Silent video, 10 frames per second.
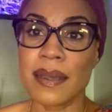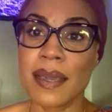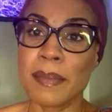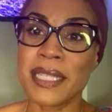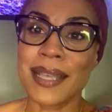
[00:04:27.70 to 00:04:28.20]

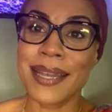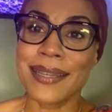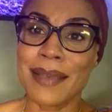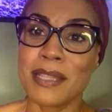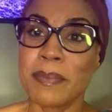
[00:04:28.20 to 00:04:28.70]
I'm excited
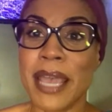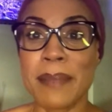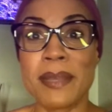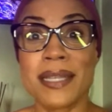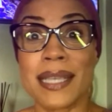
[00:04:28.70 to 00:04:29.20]
to have this
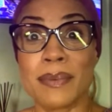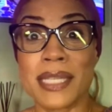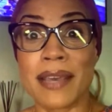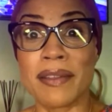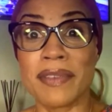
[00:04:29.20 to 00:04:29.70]
back because I was
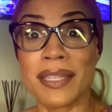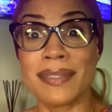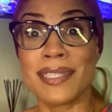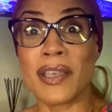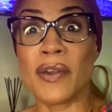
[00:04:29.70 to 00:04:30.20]
out of it.
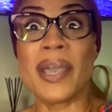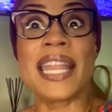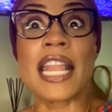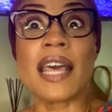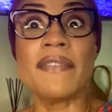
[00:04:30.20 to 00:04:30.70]
So, and
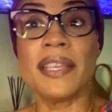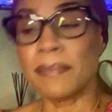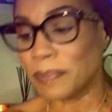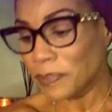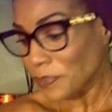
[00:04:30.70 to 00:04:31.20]
I love it.
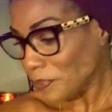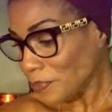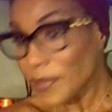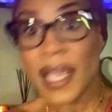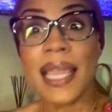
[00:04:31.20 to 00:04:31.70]

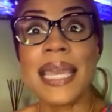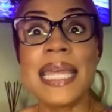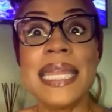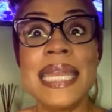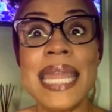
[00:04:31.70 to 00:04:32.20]

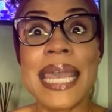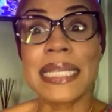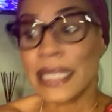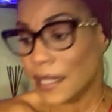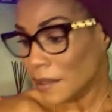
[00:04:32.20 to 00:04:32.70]

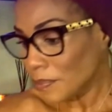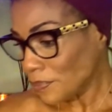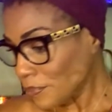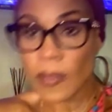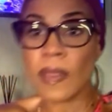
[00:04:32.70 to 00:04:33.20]
Next.
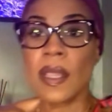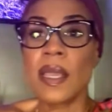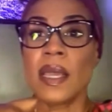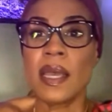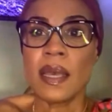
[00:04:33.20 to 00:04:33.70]

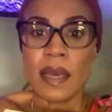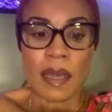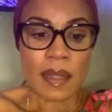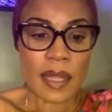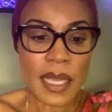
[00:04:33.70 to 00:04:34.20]

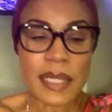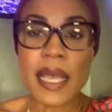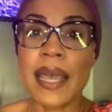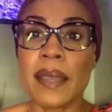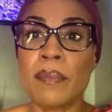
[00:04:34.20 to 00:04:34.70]
This
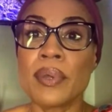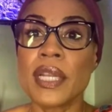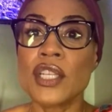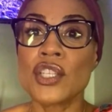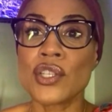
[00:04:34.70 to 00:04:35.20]
I am
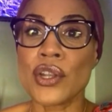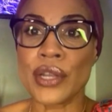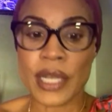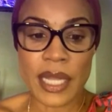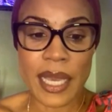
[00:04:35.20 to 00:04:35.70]
pretty
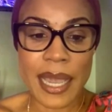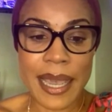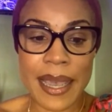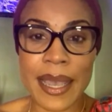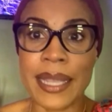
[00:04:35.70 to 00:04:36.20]
certain that
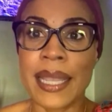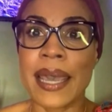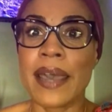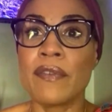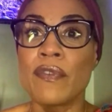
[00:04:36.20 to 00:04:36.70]
I
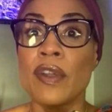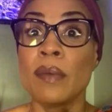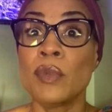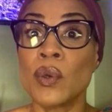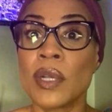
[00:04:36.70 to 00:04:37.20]
got
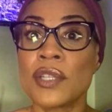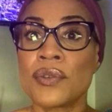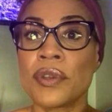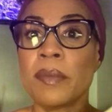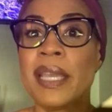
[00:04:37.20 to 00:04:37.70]
from
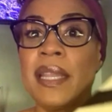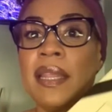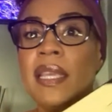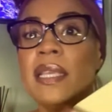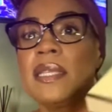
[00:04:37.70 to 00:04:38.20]
Nordstrom,
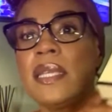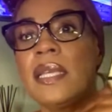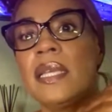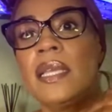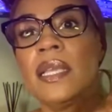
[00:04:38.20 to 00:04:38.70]
and this
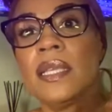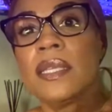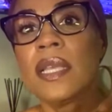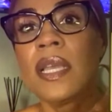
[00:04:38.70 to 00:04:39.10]
is